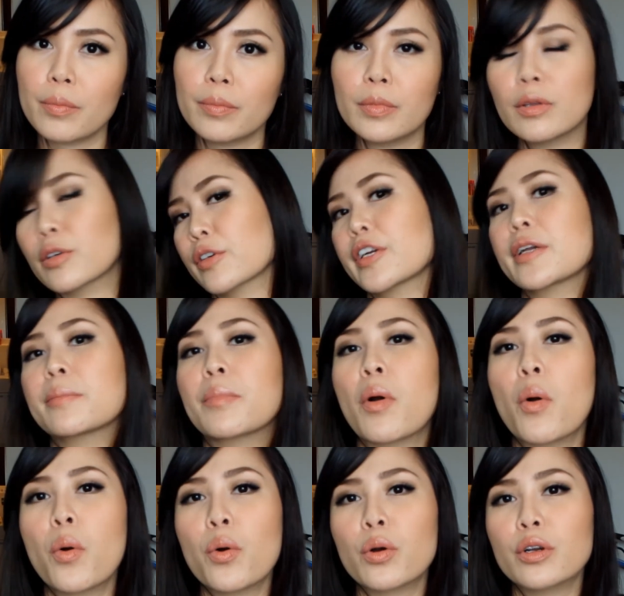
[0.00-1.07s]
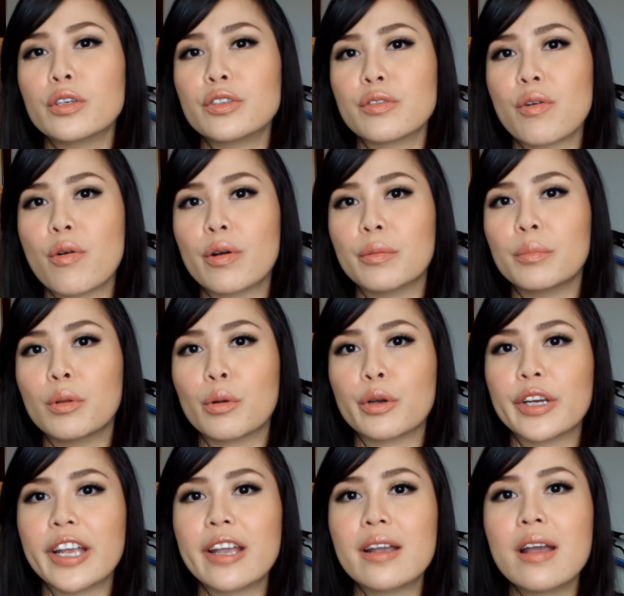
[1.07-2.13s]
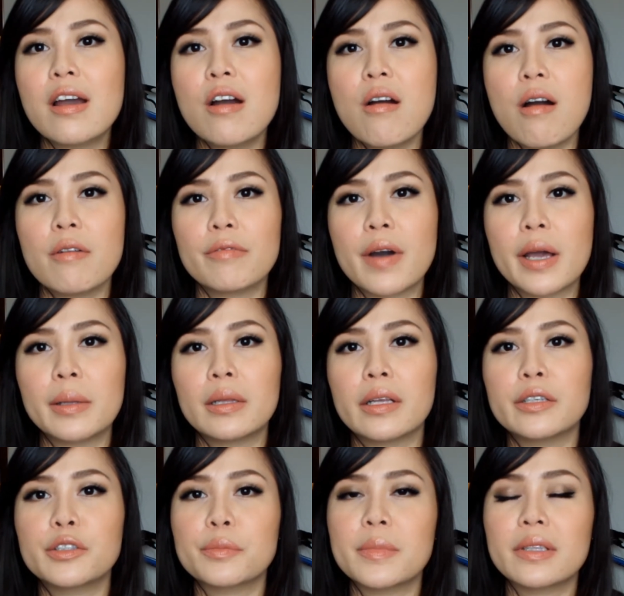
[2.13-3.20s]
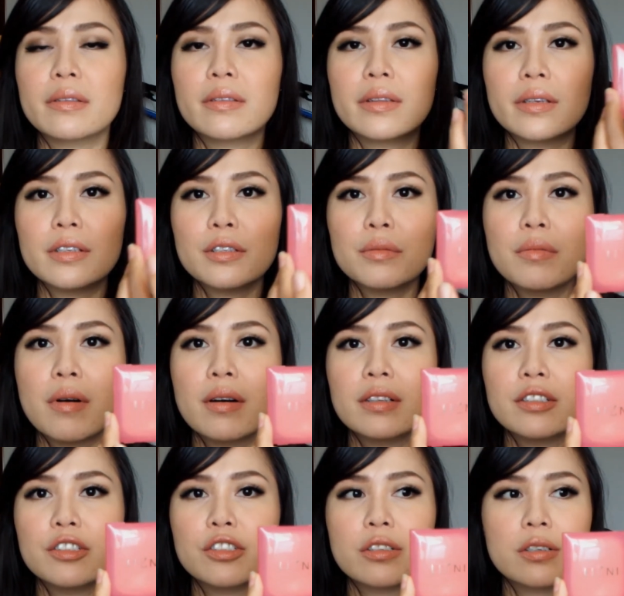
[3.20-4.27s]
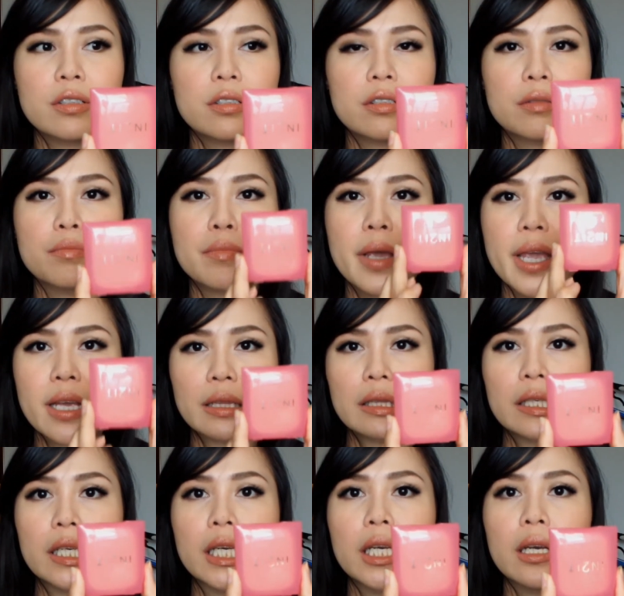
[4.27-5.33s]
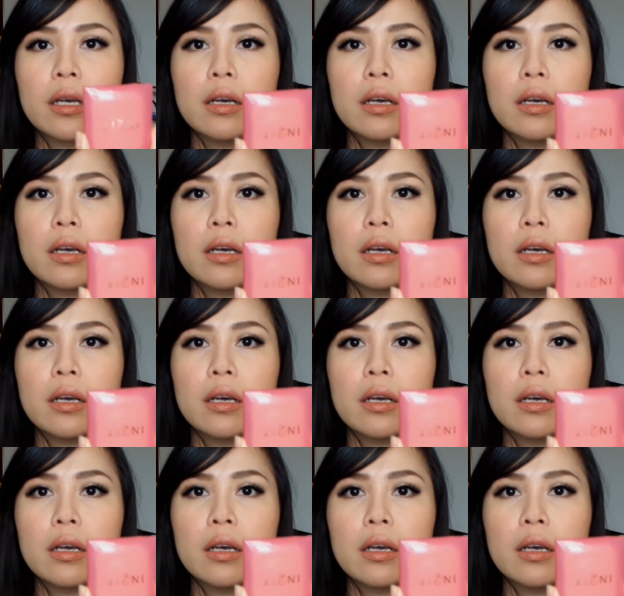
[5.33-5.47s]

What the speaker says: blurring pores or blurring fine lines, but this one just mainly